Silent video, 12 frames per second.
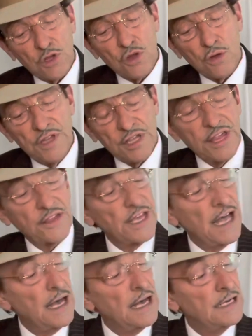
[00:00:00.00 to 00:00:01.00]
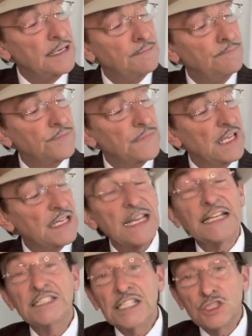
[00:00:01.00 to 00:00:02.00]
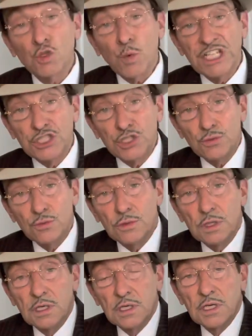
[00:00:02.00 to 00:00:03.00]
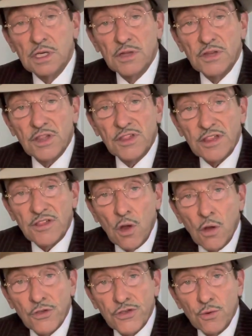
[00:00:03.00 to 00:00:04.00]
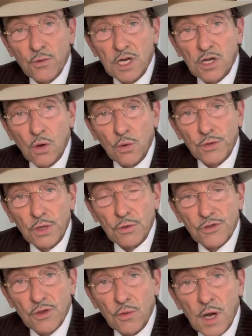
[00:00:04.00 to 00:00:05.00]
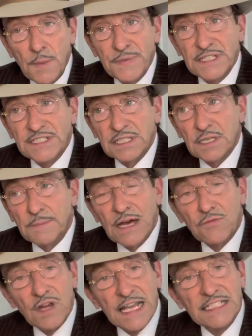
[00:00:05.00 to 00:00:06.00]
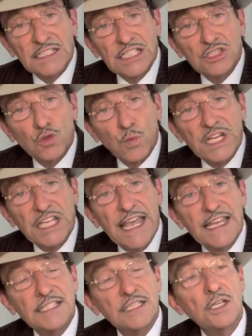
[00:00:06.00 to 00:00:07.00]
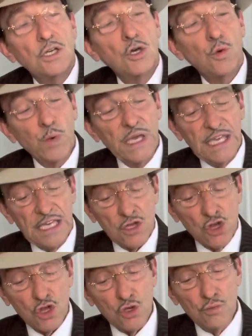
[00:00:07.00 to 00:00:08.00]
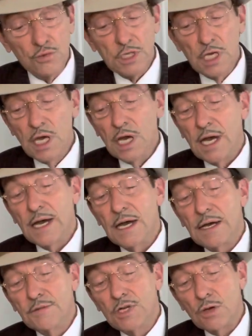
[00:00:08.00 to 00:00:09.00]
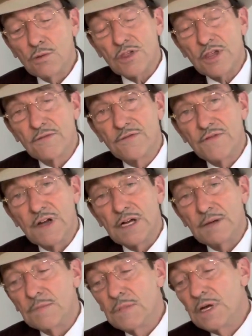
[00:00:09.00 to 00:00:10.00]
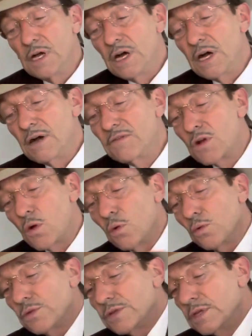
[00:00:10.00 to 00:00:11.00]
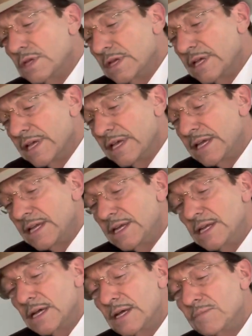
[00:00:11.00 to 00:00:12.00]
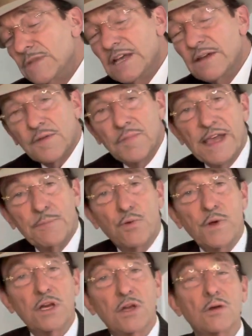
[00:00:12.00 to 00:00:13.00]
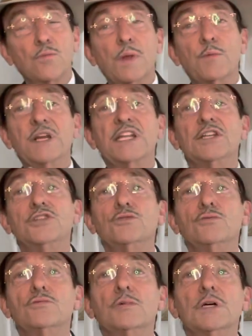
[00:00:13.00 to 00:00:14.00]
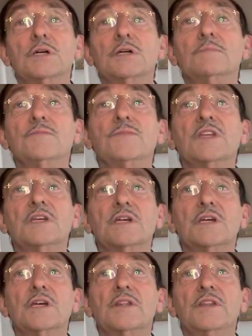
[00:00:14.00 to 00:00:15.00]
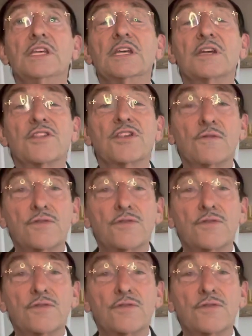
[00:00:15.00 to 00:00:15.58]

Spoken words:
to show. This is a 1922. This is also a gold note. So up until about 1928, we issued notes of gold, and from that point on, we went into the silver